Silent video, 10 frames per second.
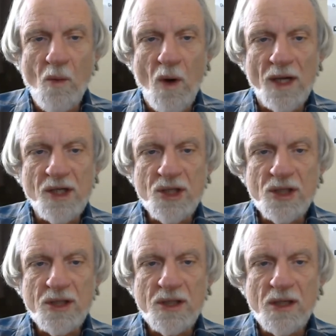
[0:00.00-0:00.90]
wants
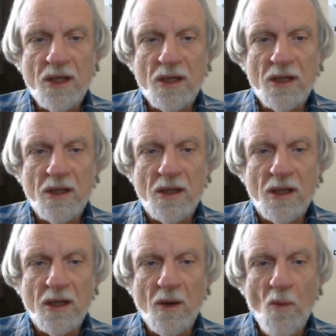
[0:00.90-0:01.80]
to
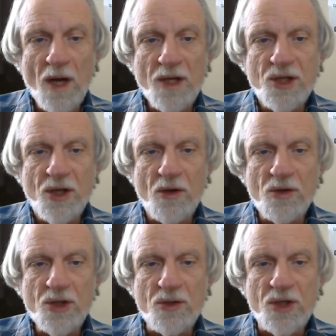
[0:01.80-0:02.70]
wants
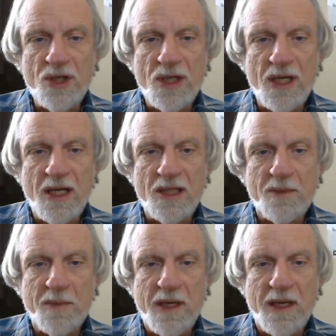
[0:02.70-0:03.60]
those who see and
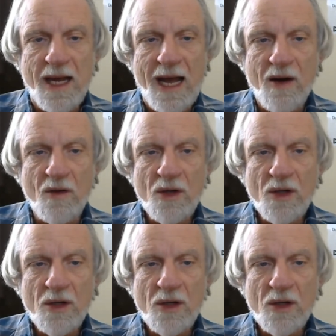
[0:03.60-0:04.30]
speak out